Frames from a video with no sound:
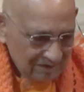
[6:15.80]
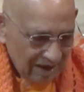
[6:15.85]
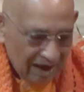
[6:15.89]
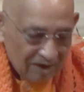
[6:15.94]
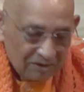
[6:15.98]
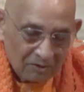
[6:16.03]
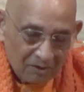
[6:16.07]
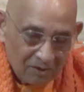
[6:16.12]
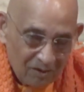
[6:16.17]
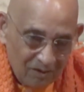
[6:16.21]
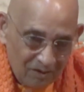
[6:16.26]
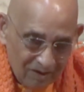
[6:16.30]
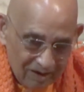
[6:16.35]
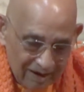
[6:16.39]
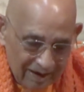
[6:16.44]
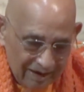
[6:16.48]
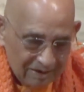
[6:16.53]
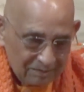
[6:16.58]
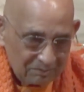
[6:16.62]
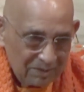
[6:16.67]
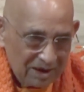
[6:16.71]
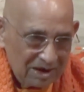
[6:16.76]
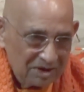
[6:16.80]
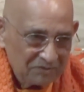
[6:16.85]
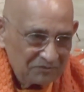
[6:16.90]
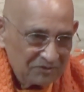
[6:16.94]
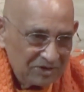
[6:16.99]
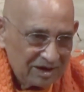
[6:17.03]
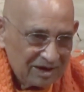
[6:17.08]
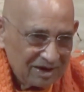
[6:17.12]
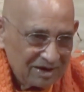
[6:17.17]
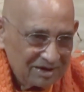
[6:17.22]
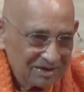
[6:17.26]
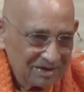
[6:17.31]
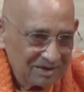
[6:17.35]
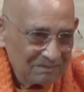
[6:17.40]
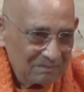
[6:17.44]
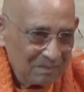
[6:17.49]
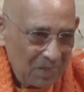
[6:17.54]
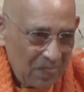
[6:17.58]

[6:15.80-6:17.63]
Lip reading: And all get benefited.